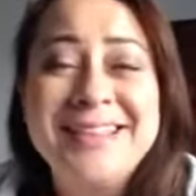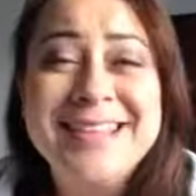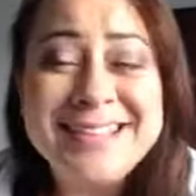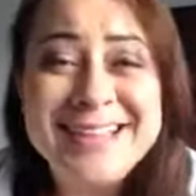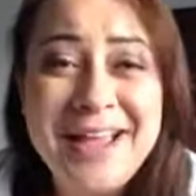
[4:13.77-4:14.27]

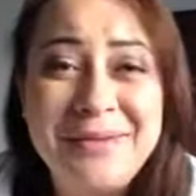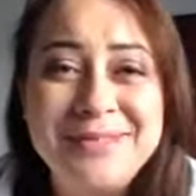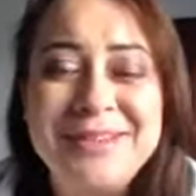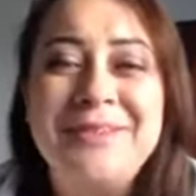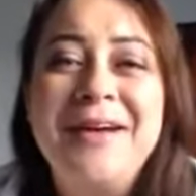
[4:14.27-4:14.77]
This can help
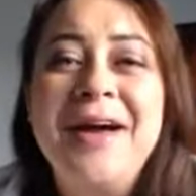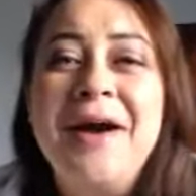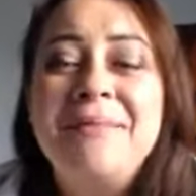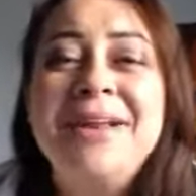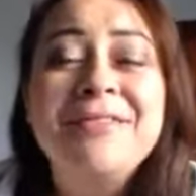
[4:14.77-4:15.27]
too.
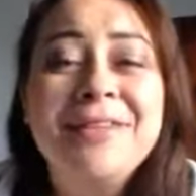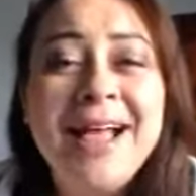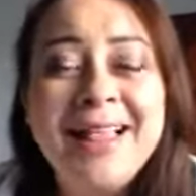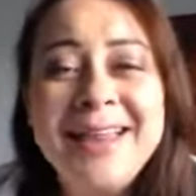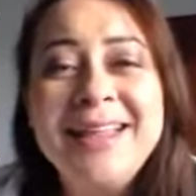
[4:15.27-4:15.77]
But in
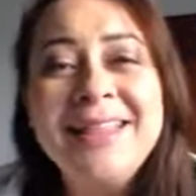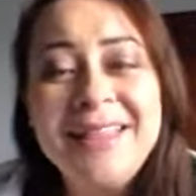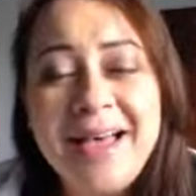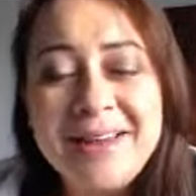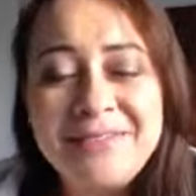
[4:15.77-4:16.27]
reality, a
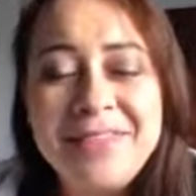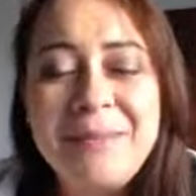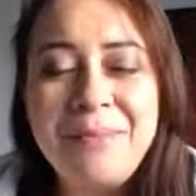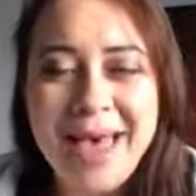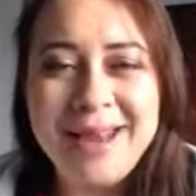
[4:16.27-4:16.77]
lot of the
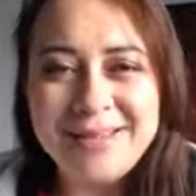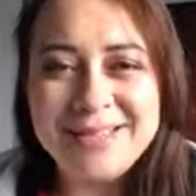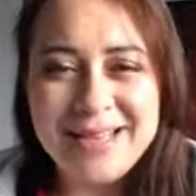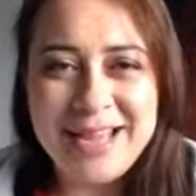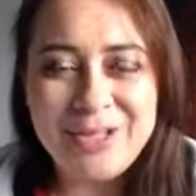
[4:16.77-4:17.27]

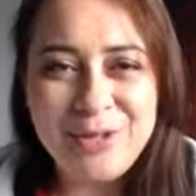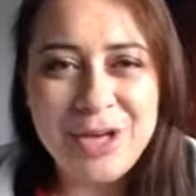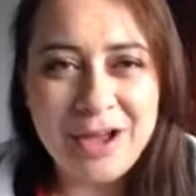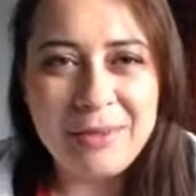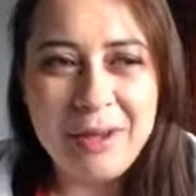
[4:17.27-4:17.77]
battles that I do
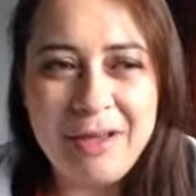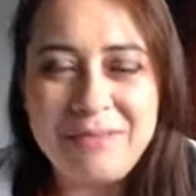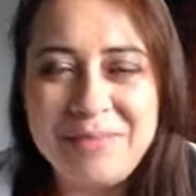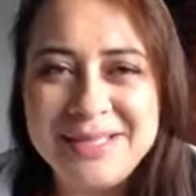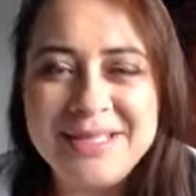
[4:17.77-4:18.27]
talk about
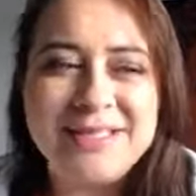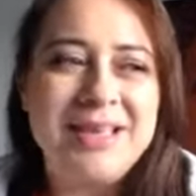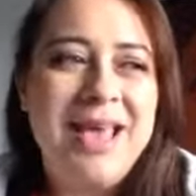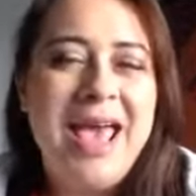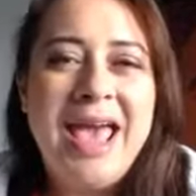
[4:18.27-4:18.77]
in business
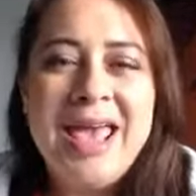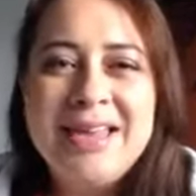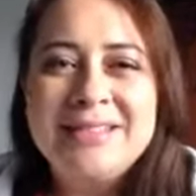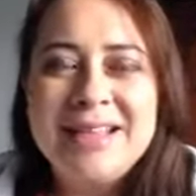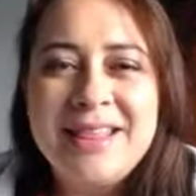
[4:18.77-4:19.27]

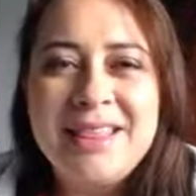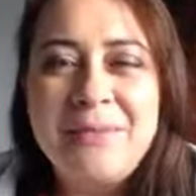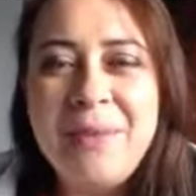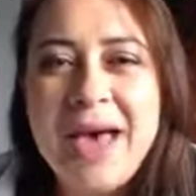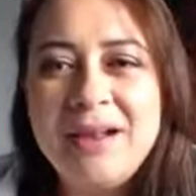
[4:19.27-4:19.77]
is the
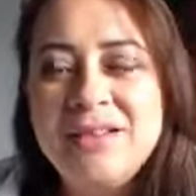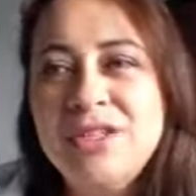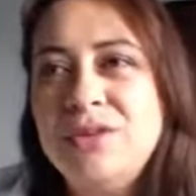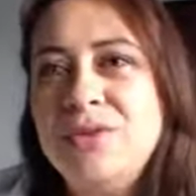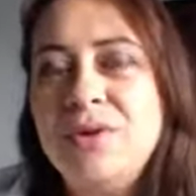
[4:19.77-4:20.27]
battle
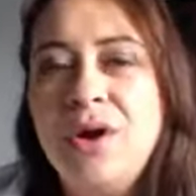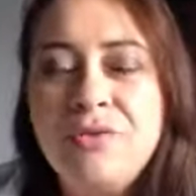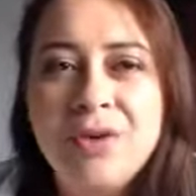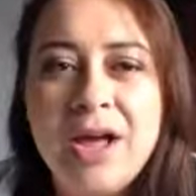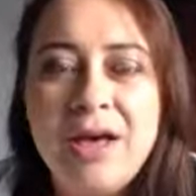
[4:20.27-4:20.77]
to
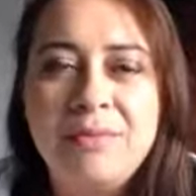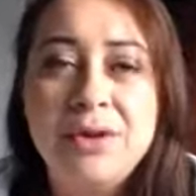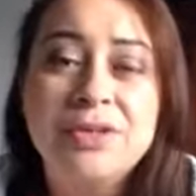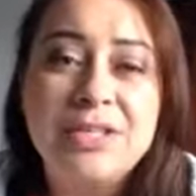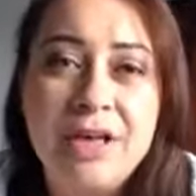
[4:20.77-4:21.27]
overcome
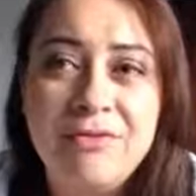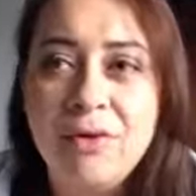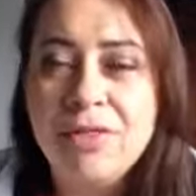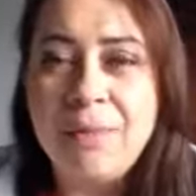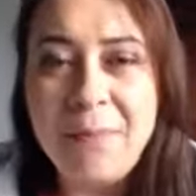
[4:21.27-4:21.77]
yourself,
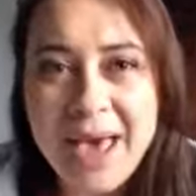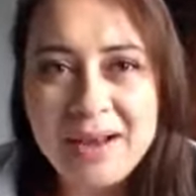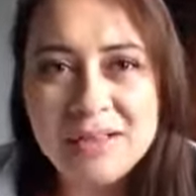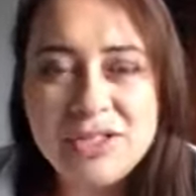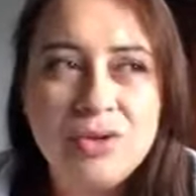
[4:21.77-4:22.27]
or the
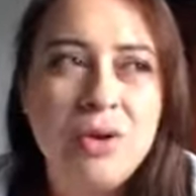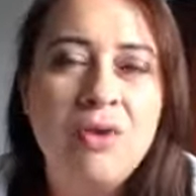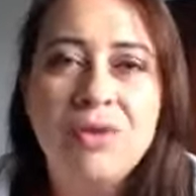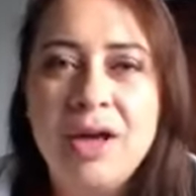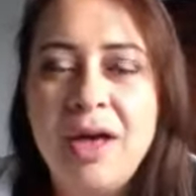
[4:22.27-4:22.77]
battle to
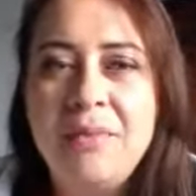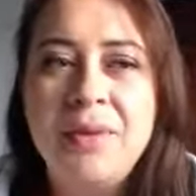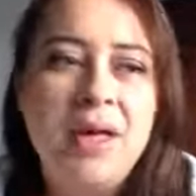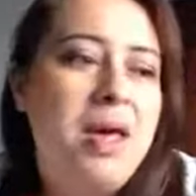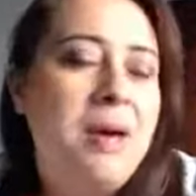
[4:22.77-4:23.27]

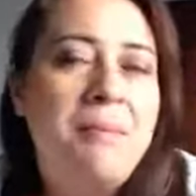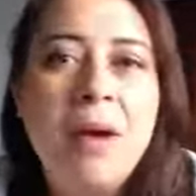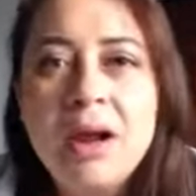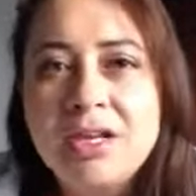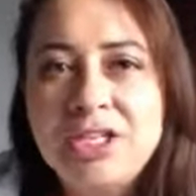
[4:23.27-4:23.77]
overcome
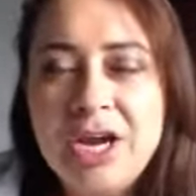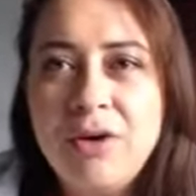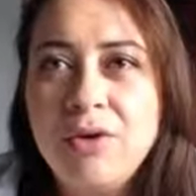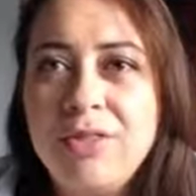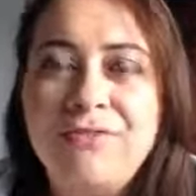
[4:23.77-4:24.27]
market share,
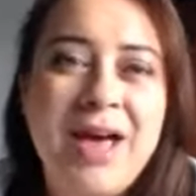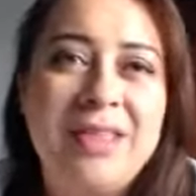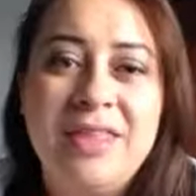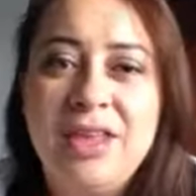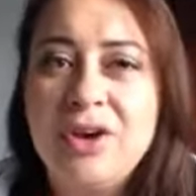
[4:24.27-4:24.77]
or the
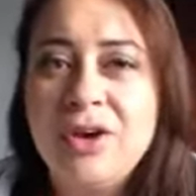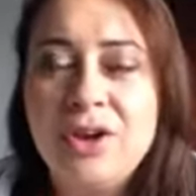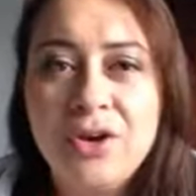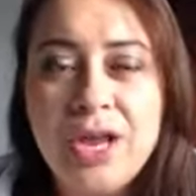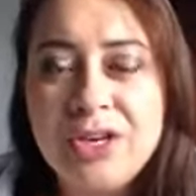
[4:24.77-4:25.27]
fact that
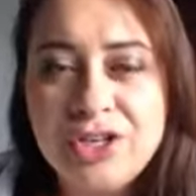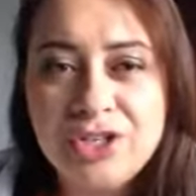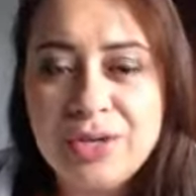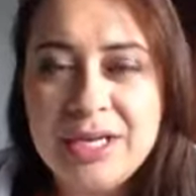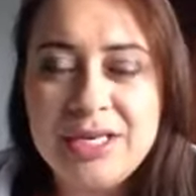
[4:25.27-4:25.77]
your
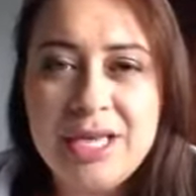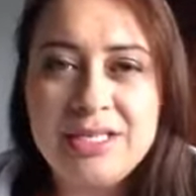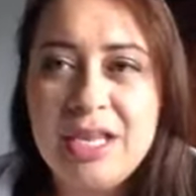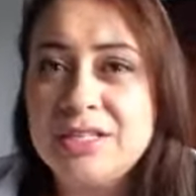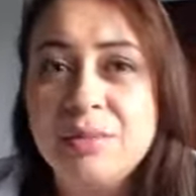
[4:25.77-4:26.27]
industry
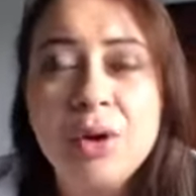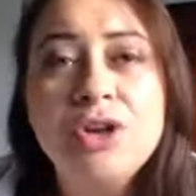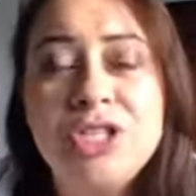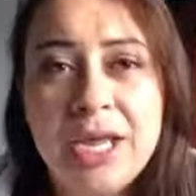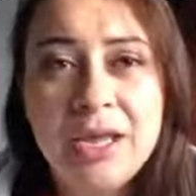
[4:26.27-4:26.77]
is
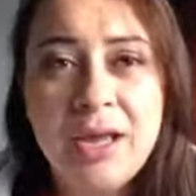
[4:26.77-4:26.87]
emerging,